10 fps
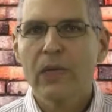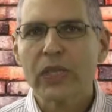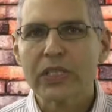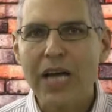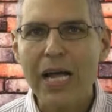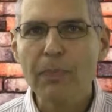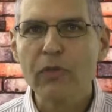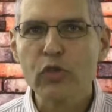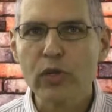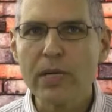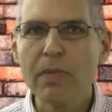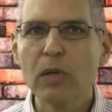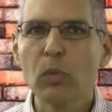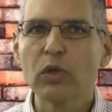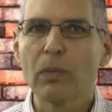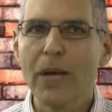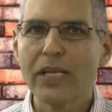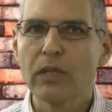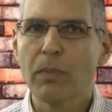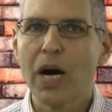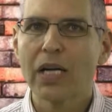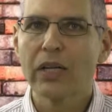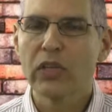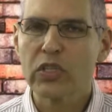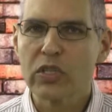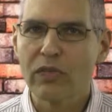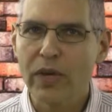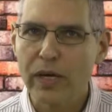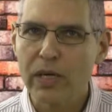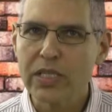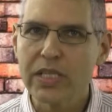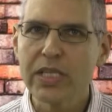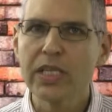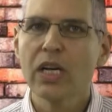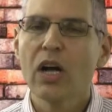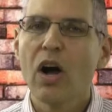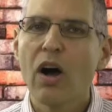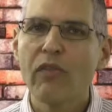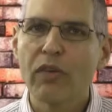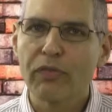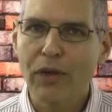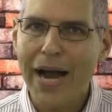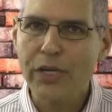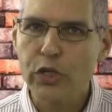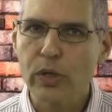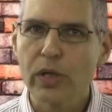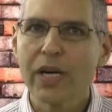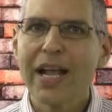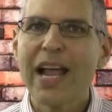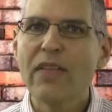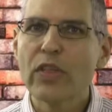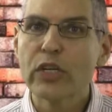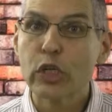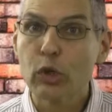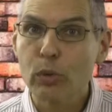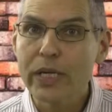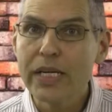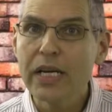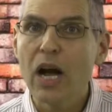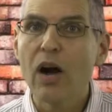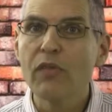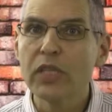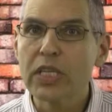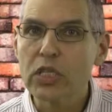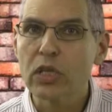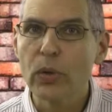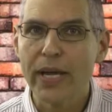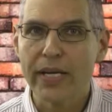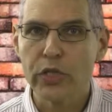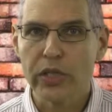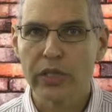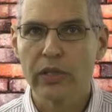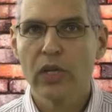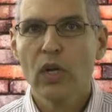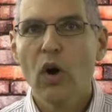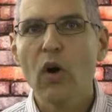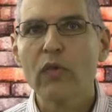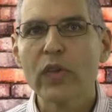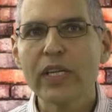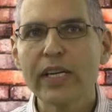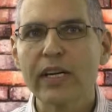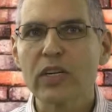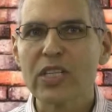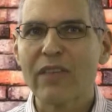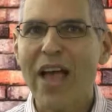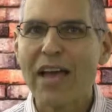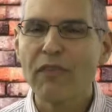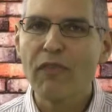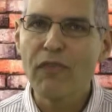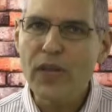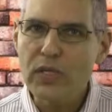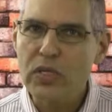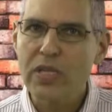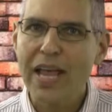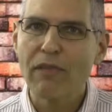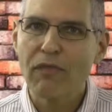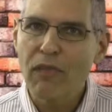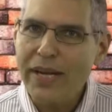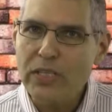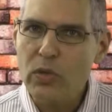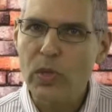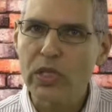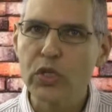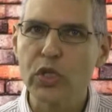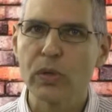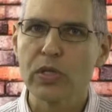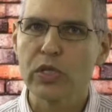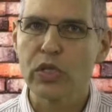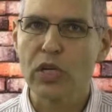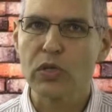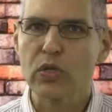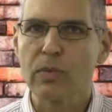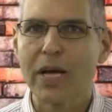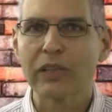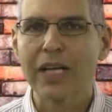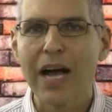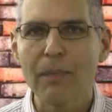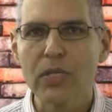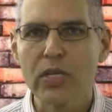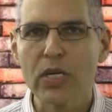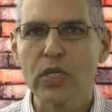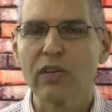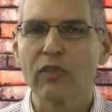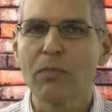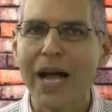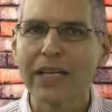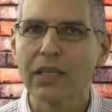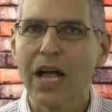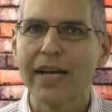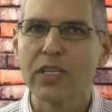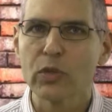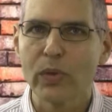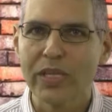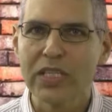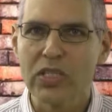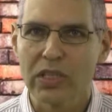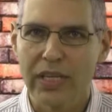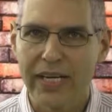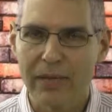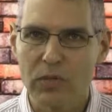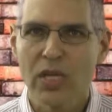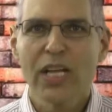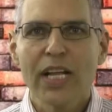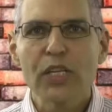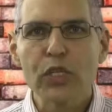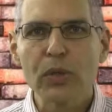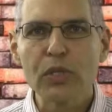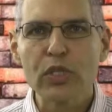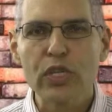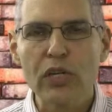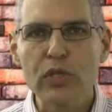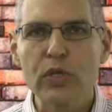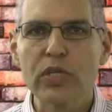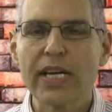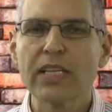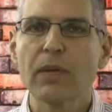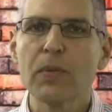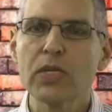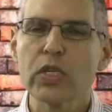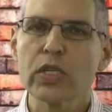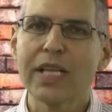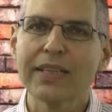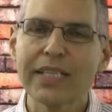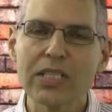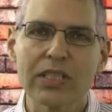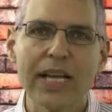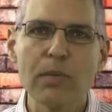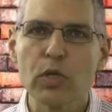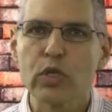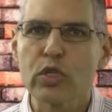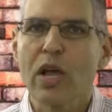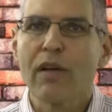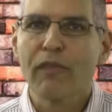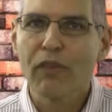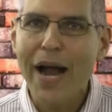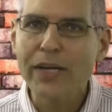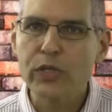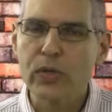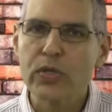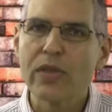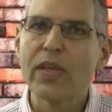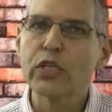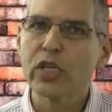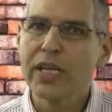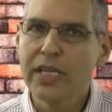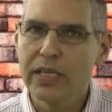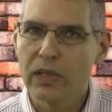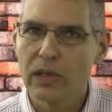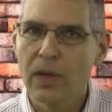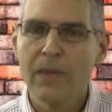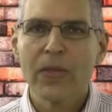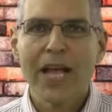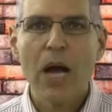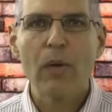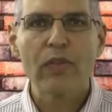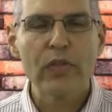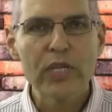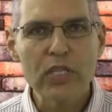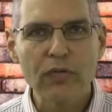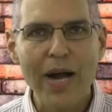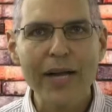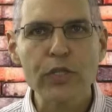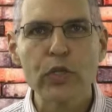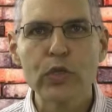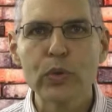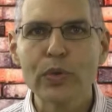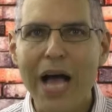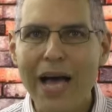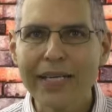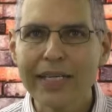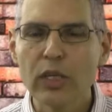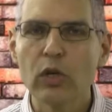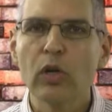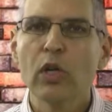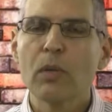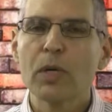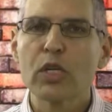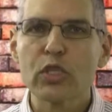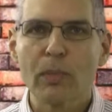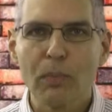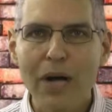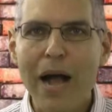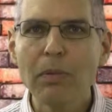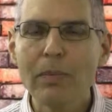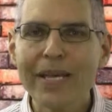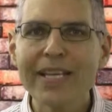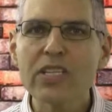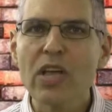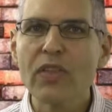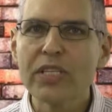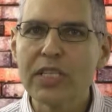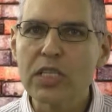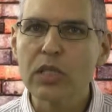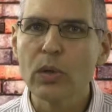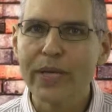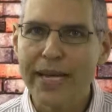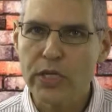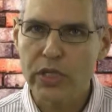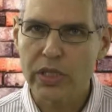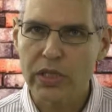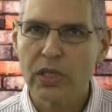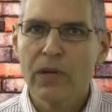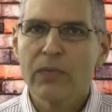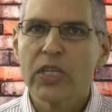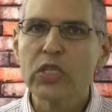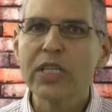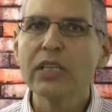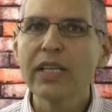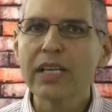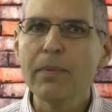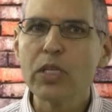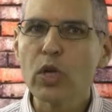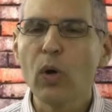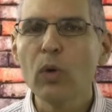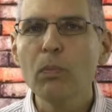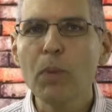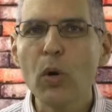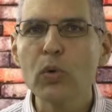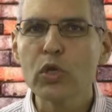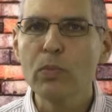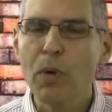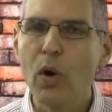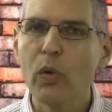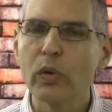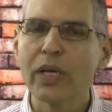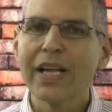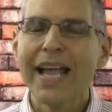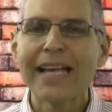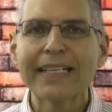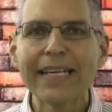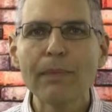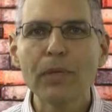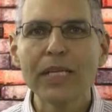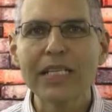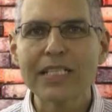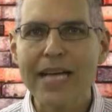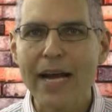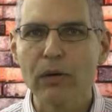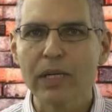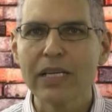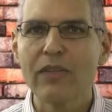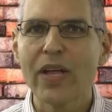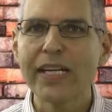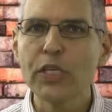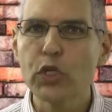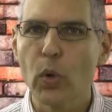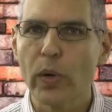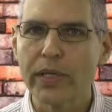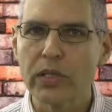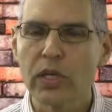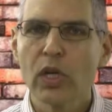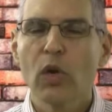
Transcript: The type of treatment will depend upon the severity of the fracture and the degree of the dislocation. Over the years, I've had fits and fights with insurance adjusters about compensation for my clients with these claims. Insurance adjusters take the position that these claims are just fractures and they should heal. However, these fractures do not heal because the problem is the dislocation. You see, ligaments hold bone to bone and keep the integrity of any joint.